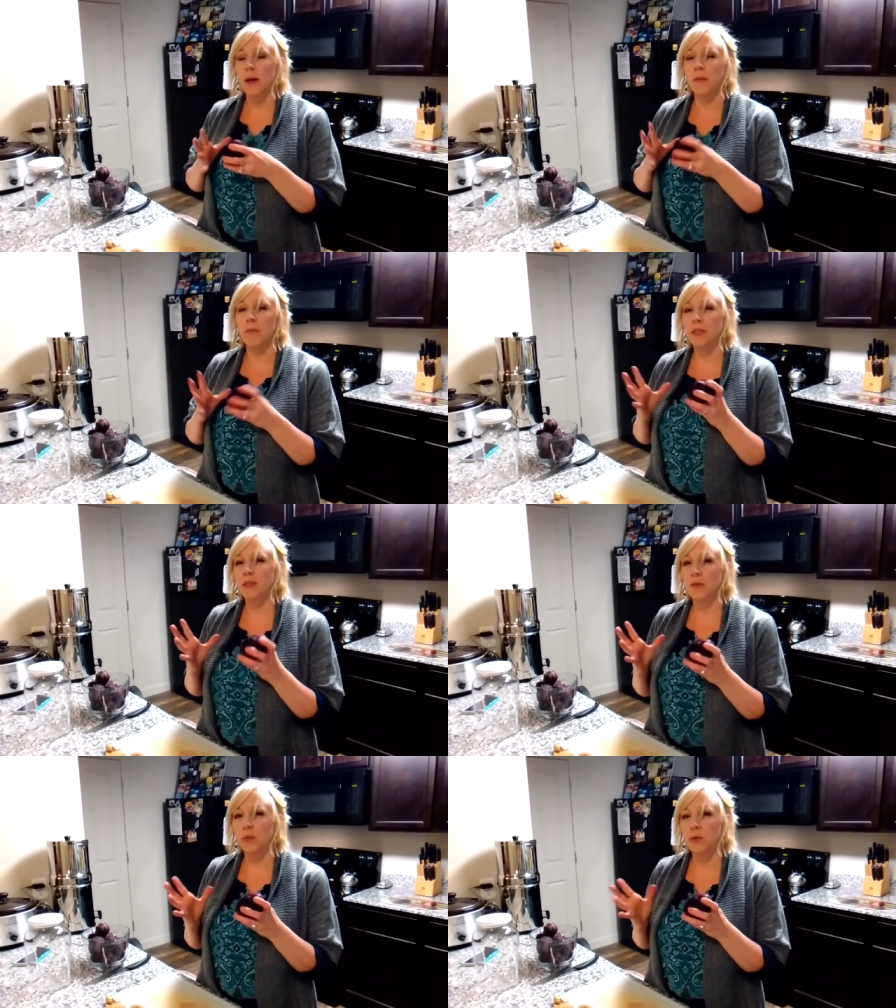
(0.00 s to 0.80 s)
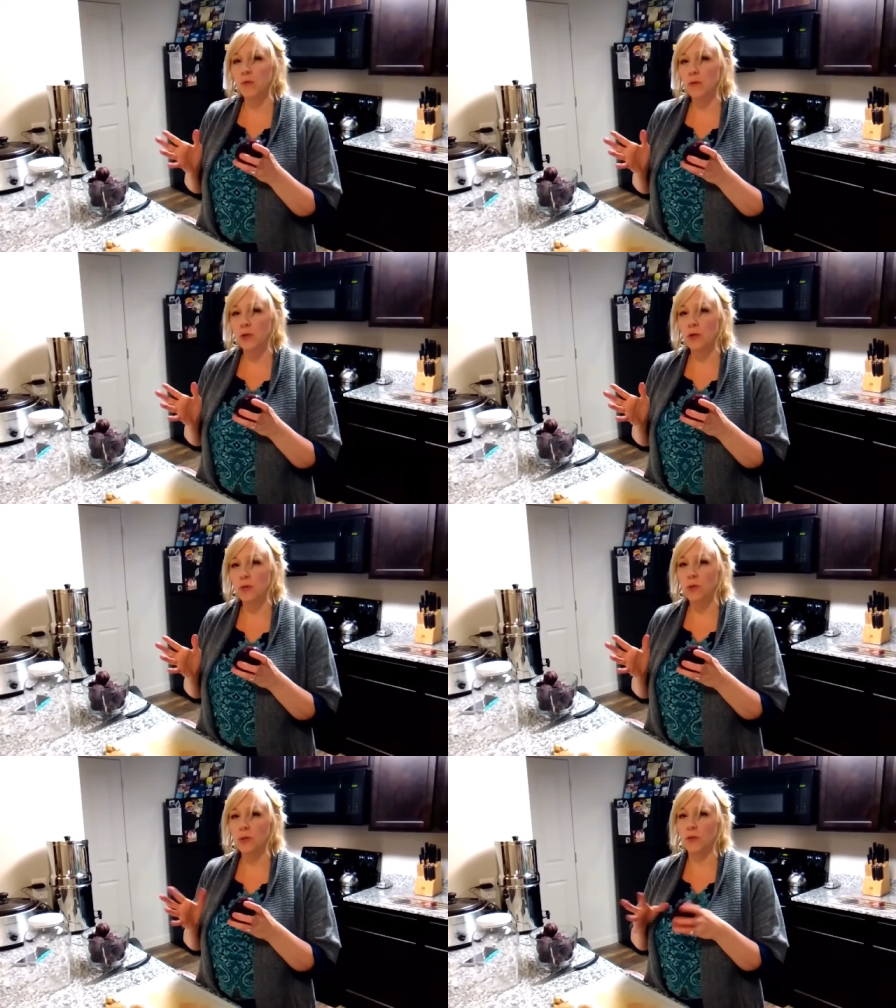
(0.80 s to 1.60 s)
amazing, beautiful
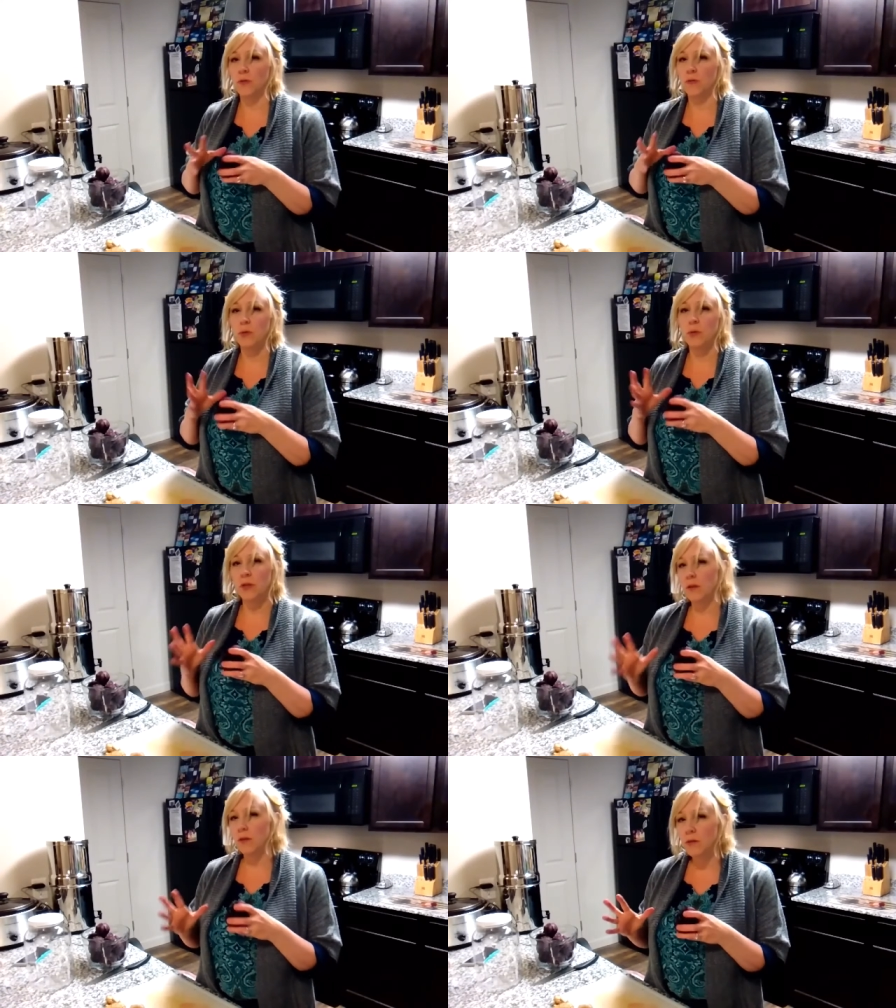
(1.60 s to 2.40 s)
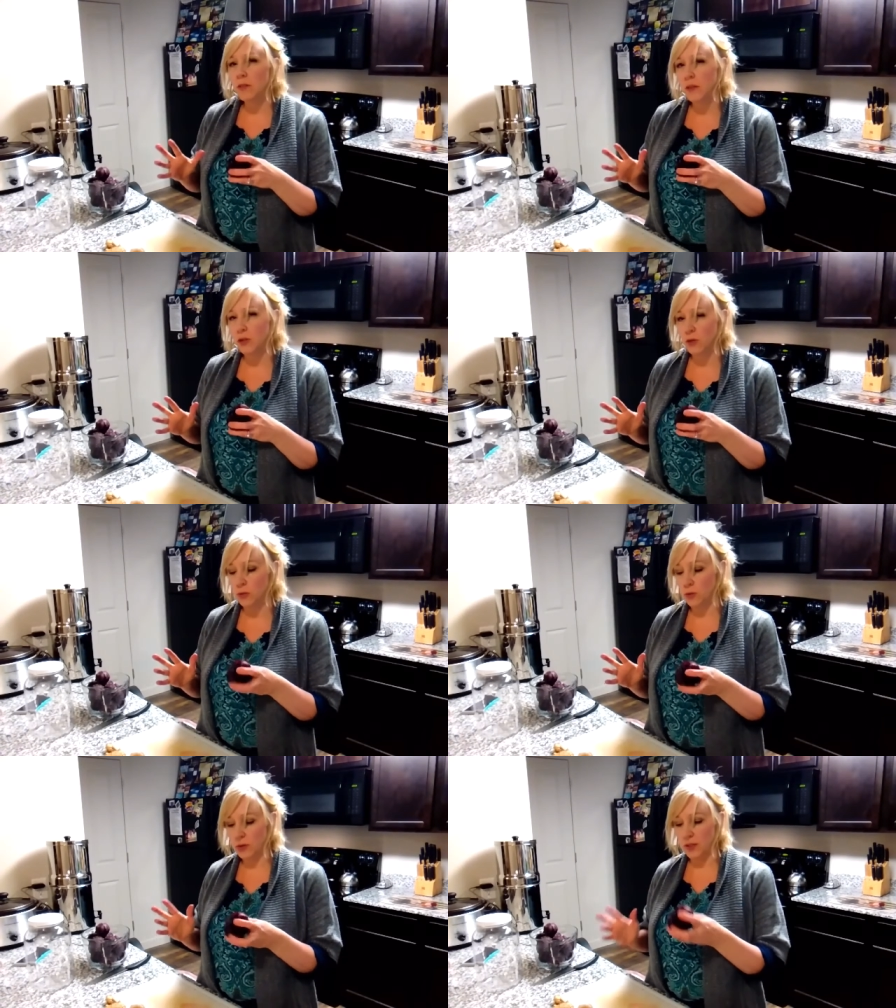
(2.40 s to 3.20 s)
jewels or fruit that looks like
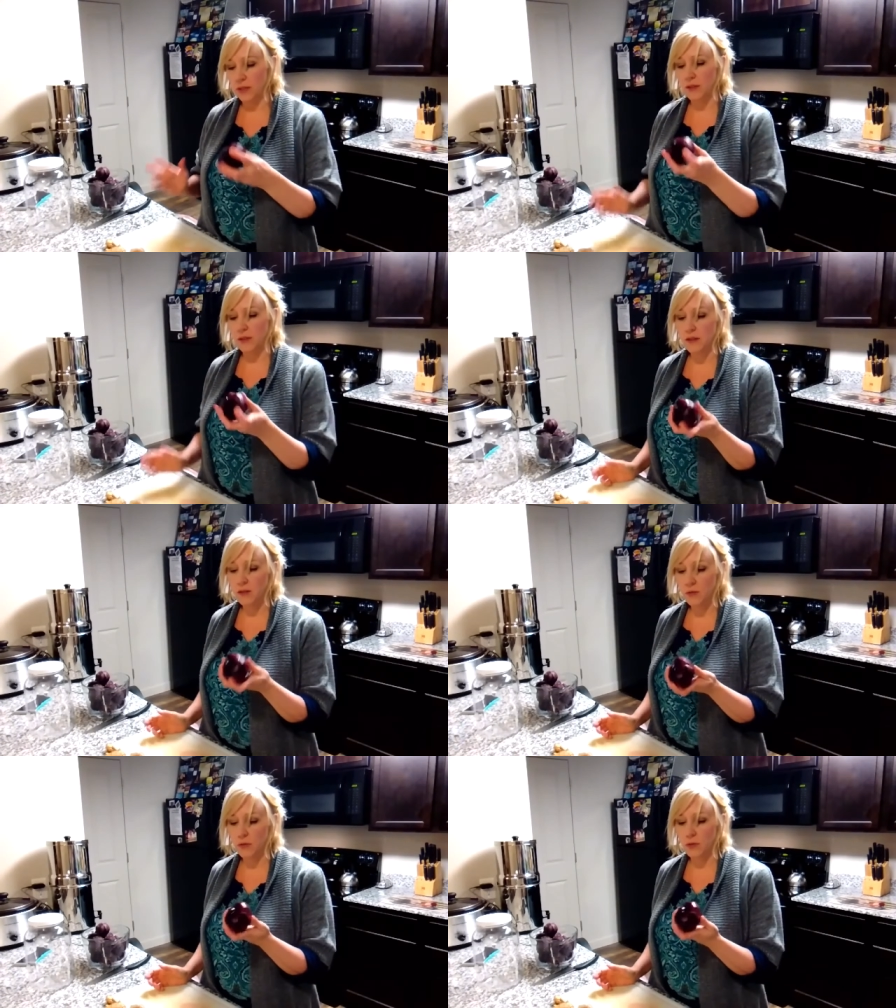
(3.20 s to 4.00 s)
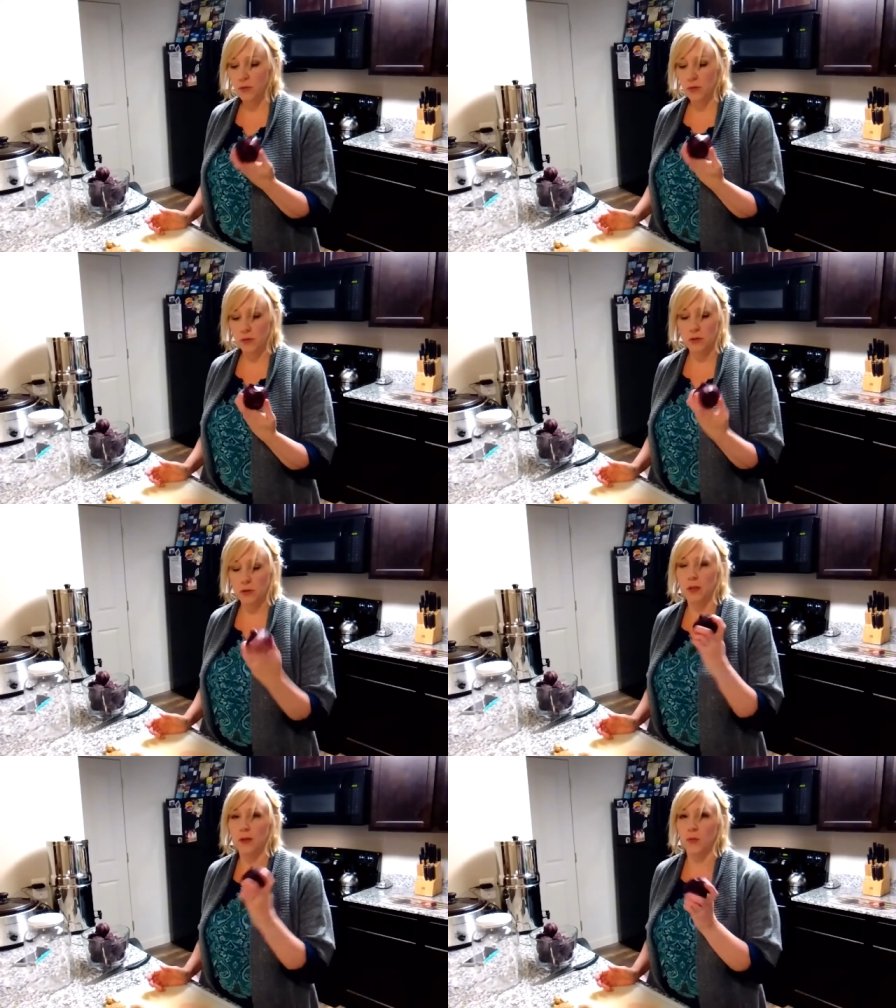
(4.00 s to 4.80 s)
jewels, and this fruit
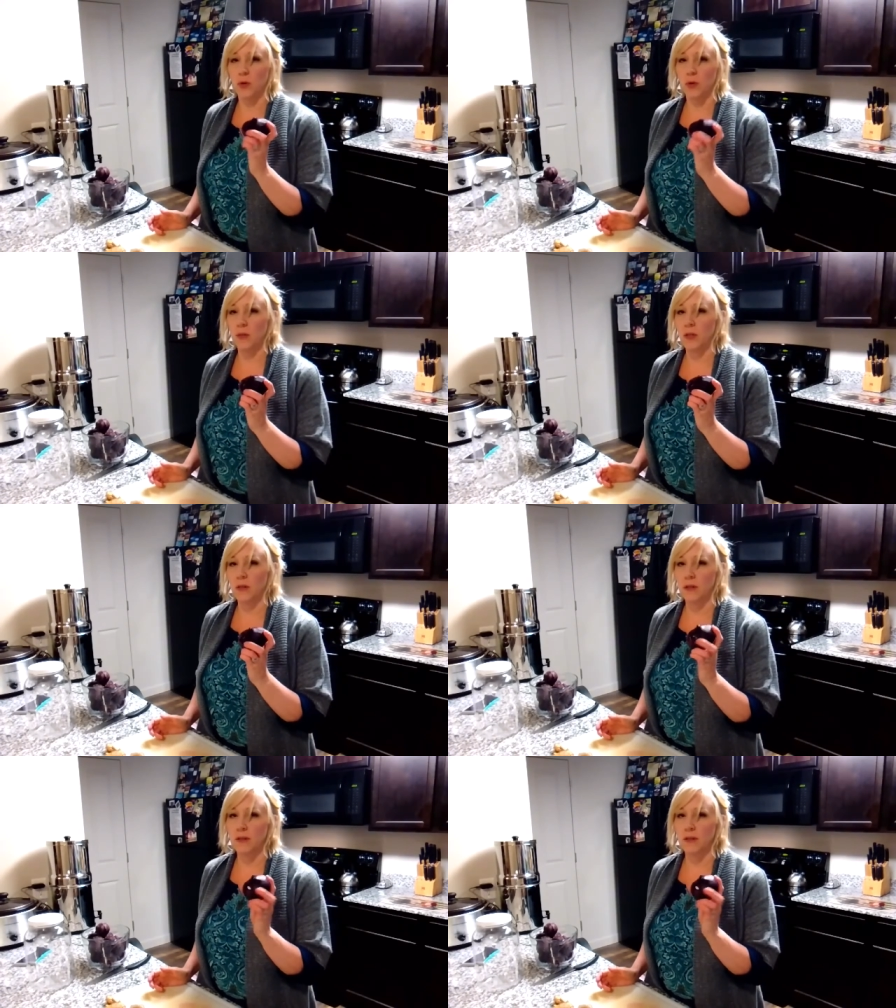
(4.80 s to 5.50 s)
looks like a ruby.